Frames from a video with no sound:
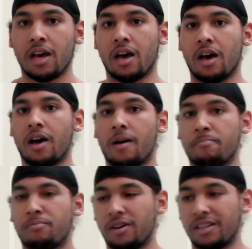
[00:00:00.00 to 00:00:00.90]

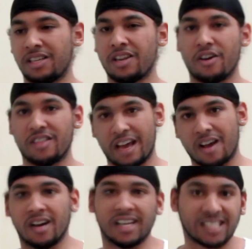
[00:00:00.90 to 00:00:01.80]
but, you know, they're
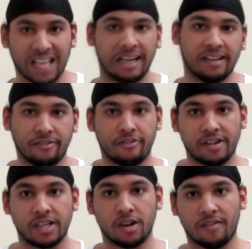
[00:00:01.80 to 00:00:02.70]
kind of settling for
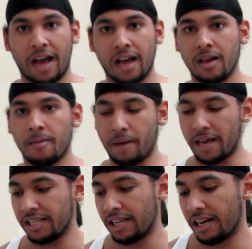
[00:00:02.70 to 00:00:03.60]
each other,
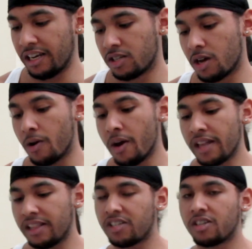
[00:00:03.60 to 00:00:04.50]
basically. So
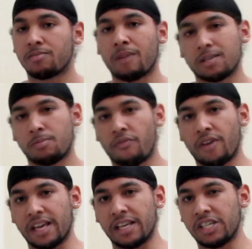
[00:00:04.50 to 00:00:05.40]
this just makes me
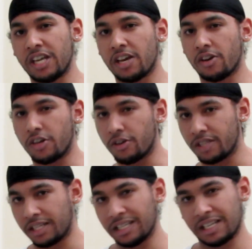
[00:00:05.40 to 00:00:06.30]
think, is she going to use
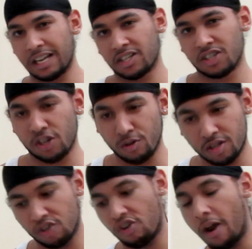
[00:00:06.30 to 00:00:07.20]
this as an excuse
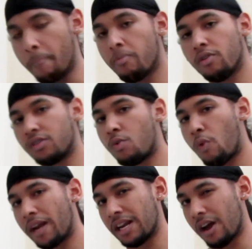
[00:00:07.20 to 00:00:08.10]
to try and put the
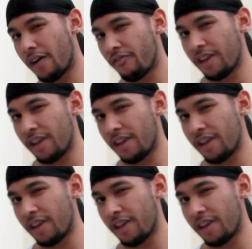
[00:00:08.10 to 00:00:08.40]
wedding off?